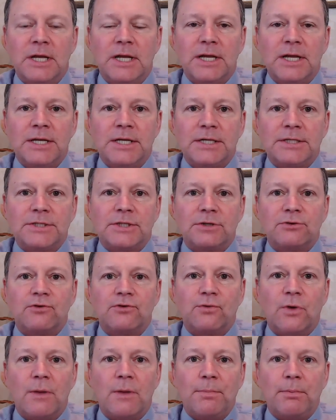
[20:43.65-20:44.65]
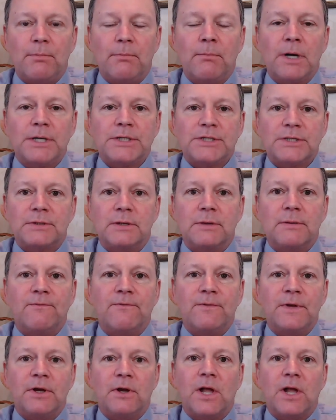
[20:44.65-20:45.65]
is Trump must
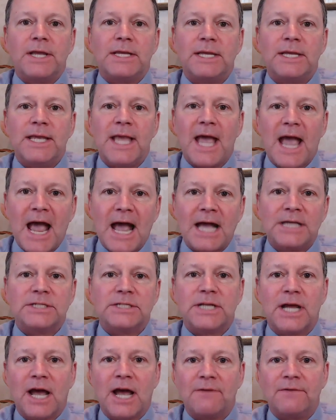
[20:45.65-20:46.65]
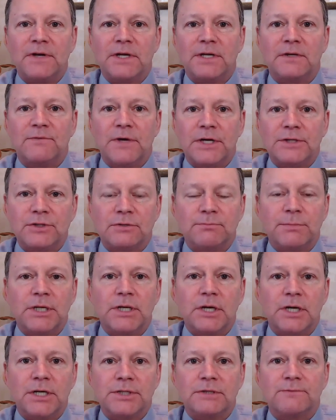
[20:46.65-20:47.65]
feel like he has to have a convention
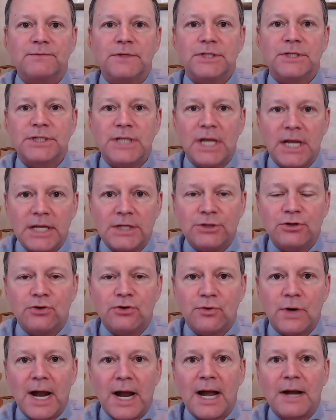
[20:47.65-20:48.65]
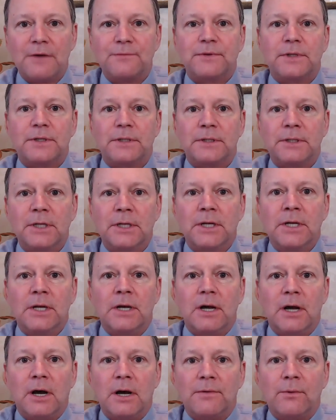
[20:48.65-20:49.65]
because of the stagecraft and the